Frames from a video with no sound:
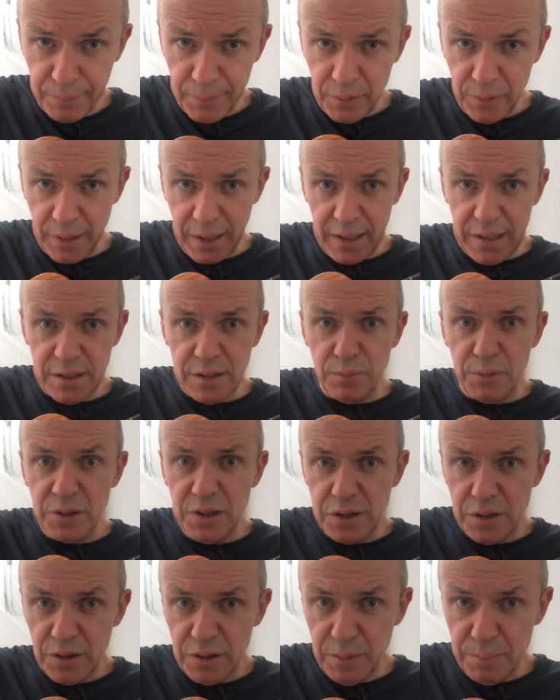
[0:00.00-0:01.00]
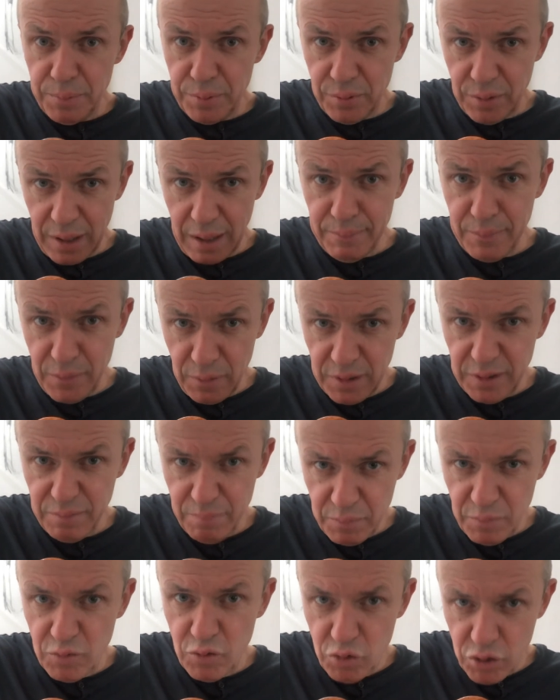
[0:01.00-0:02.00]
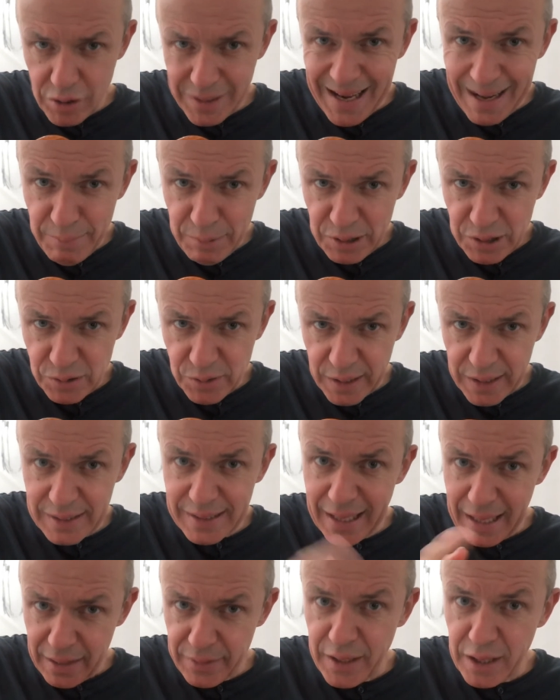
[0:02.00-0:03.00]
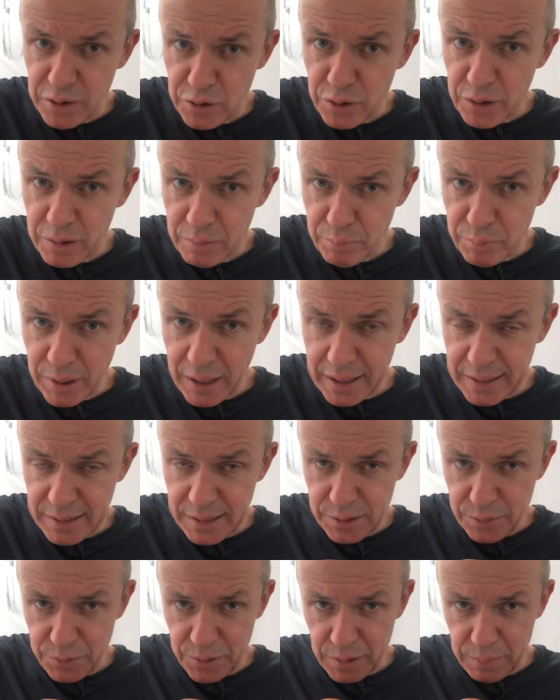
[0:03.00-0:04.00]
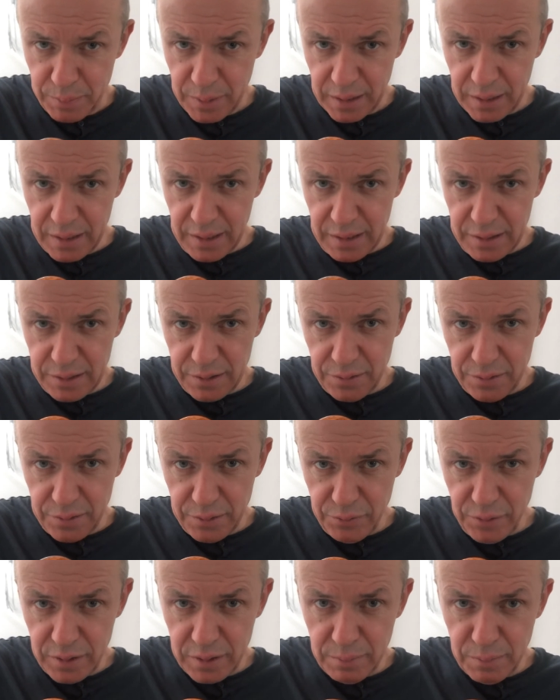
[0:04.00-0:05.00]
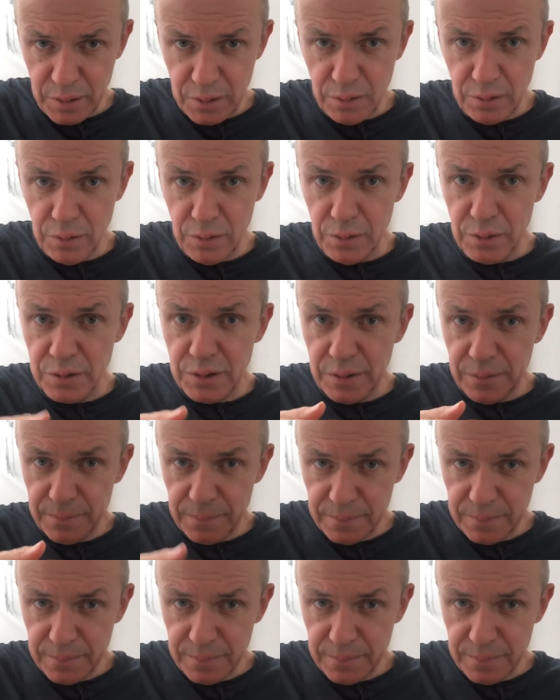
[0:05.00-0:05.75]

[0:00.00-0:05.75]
Okay, so we're just going to, I'm going to demonstrate that, then you can practice with me. So the rhythm goes.